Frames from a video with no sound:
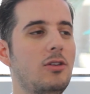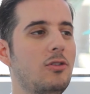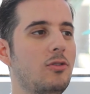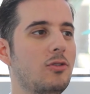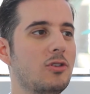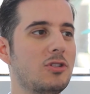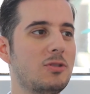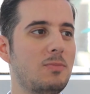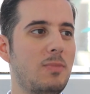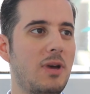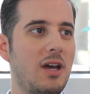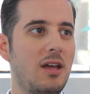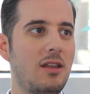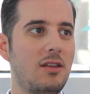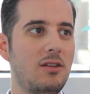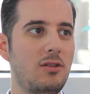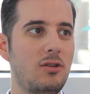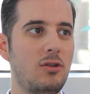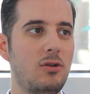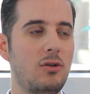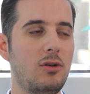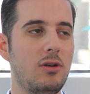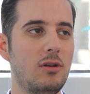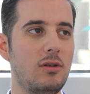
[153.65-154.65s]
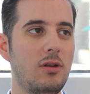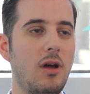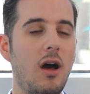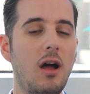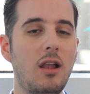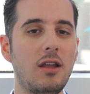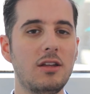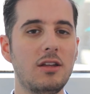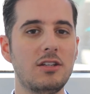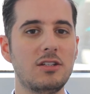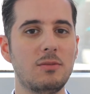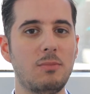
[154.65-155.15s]
You expand your
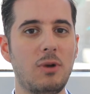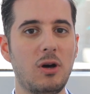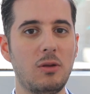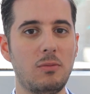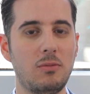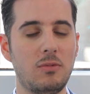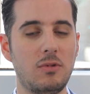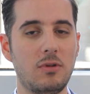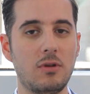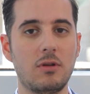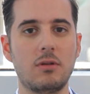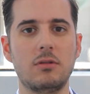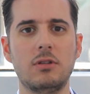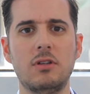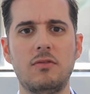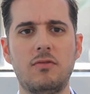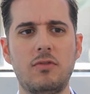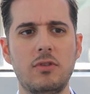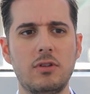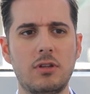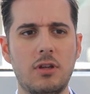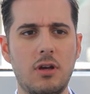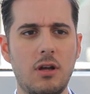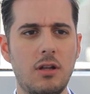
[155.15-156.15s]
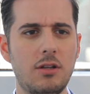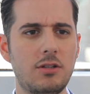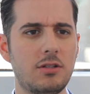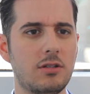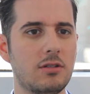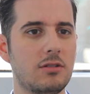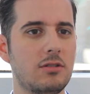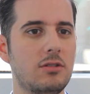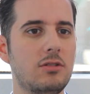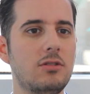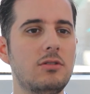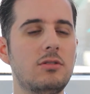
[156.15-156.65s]
knowledge about different
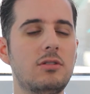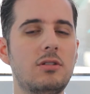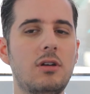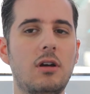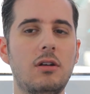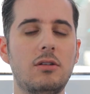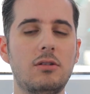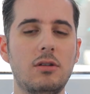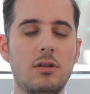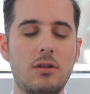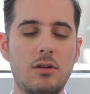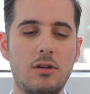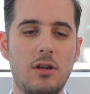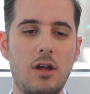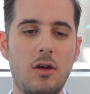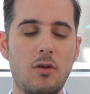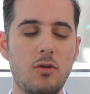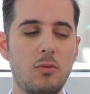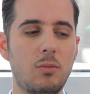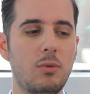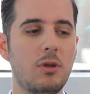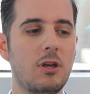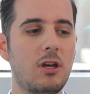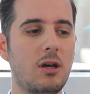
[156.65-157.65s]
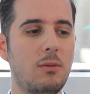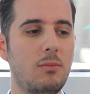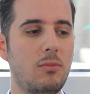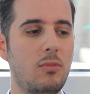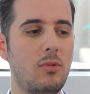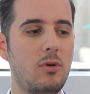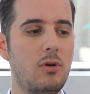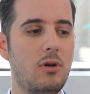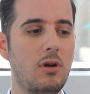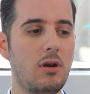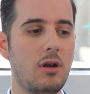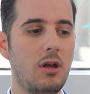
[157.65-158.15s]
cultures, you start to learn how to become
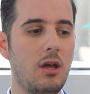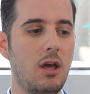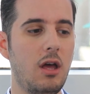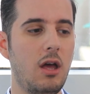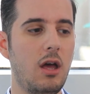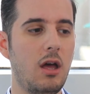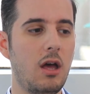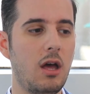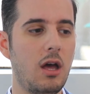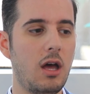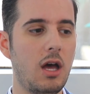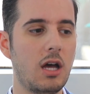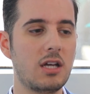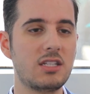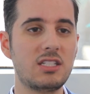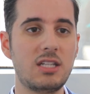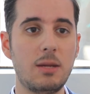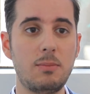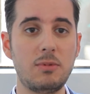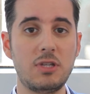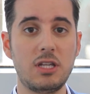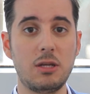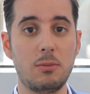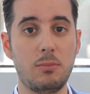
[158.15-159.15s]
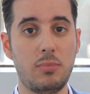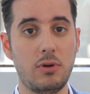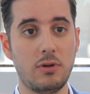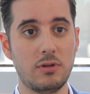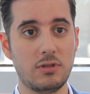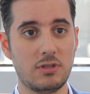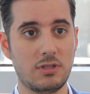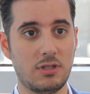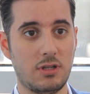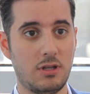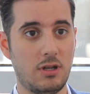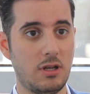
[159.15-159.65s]
more accepting
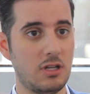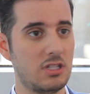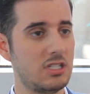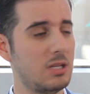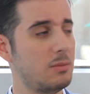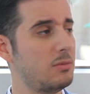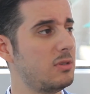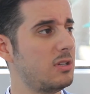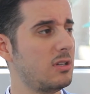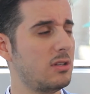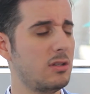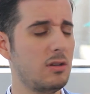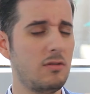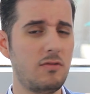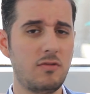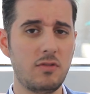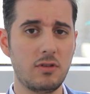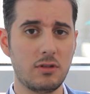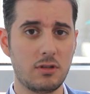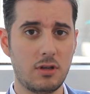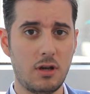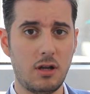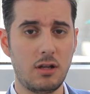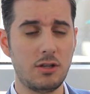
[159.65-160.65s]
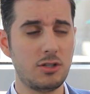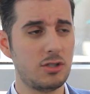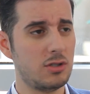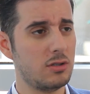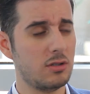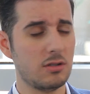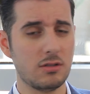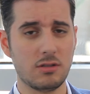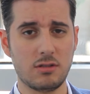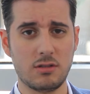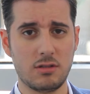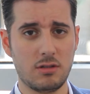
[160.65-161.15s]
person, accepting different
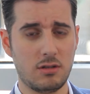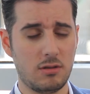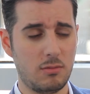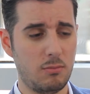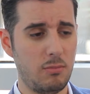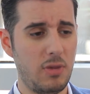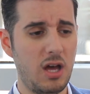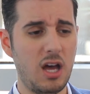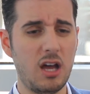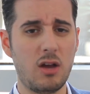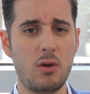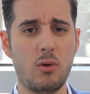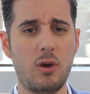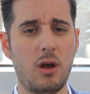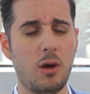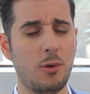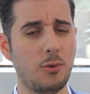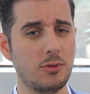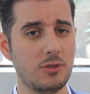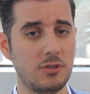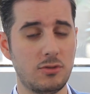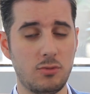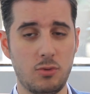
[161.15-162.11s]
cultures, uh, backgrounds,